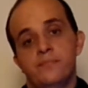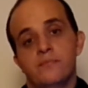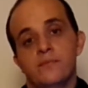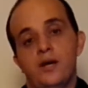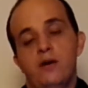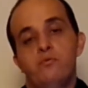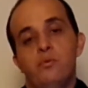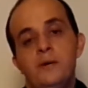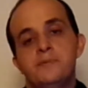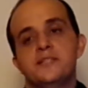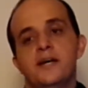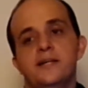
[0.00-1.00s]
of
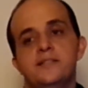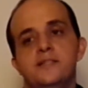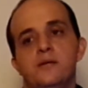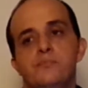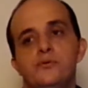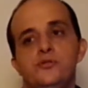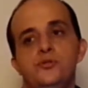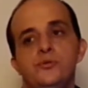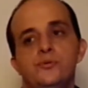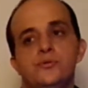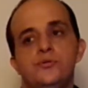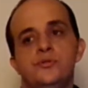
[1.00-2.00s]
websites that
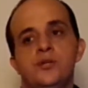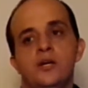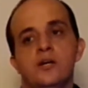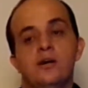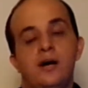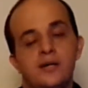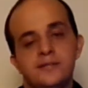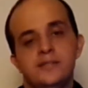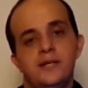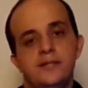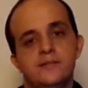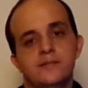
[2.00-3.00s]
produce
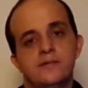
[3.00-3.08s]
content